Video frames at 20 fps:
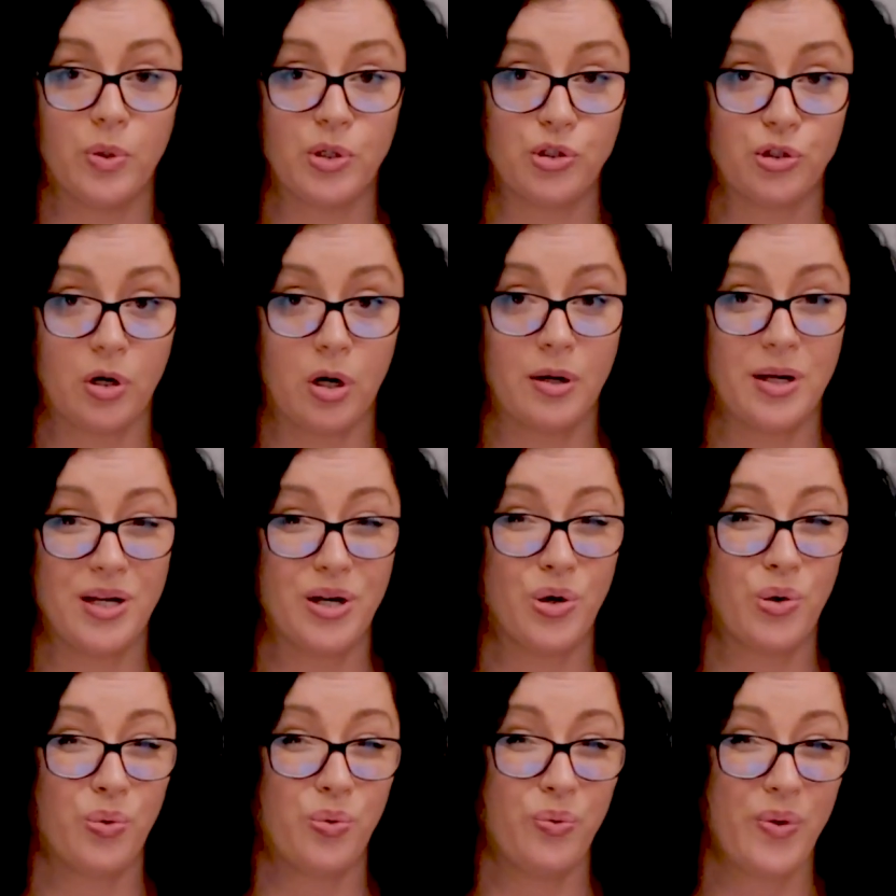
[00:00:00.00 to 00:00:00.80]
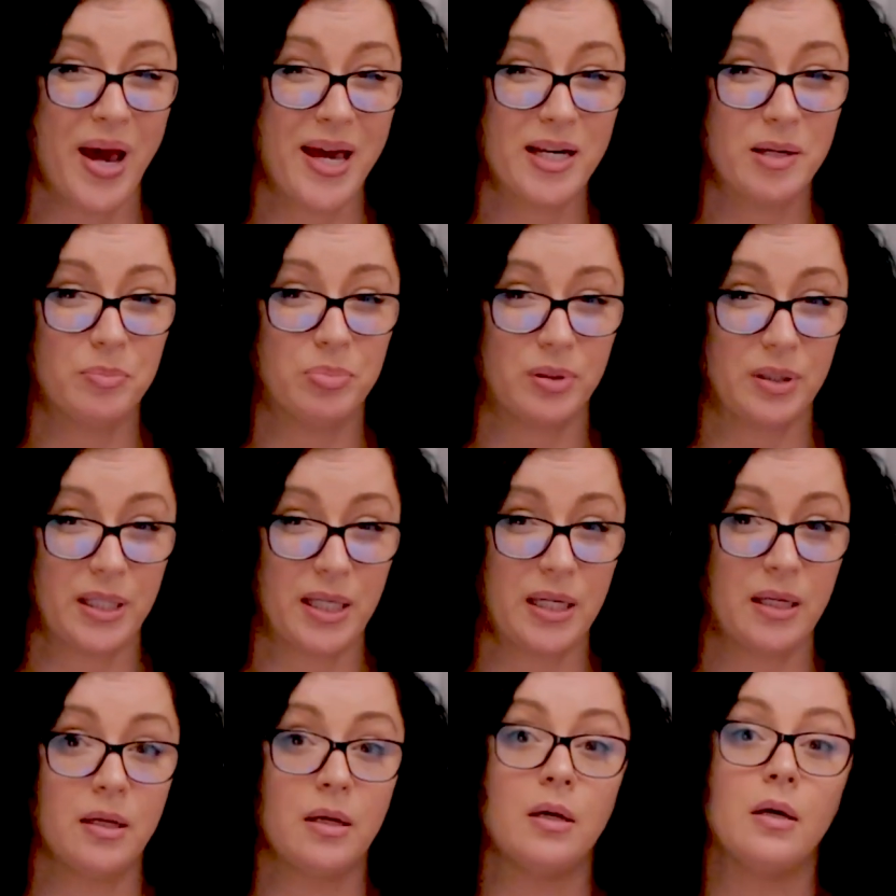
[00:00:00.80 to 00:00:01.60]
which are
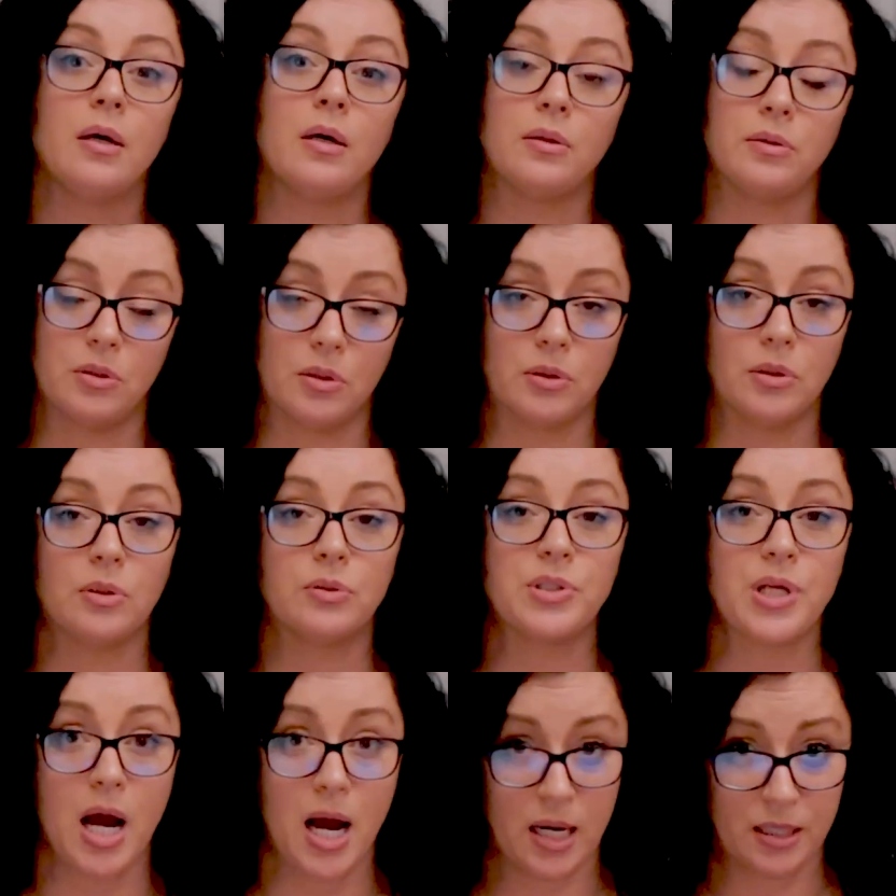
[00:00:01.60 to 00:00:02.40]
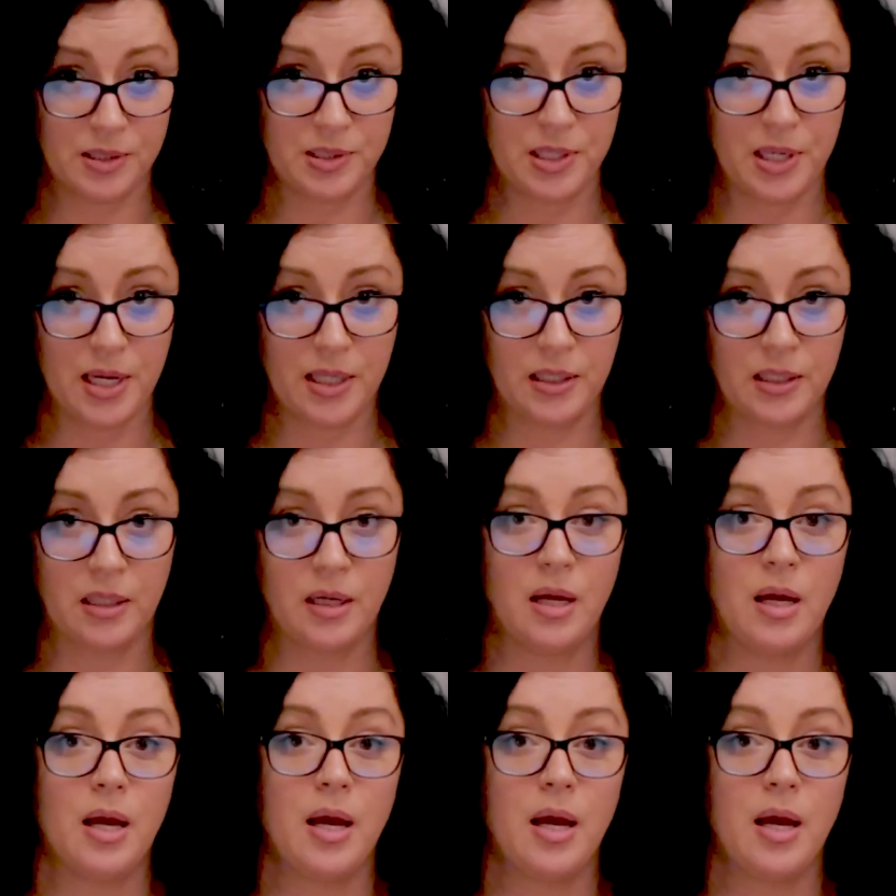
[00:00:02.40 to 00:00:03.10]
incredibly neurotoxic,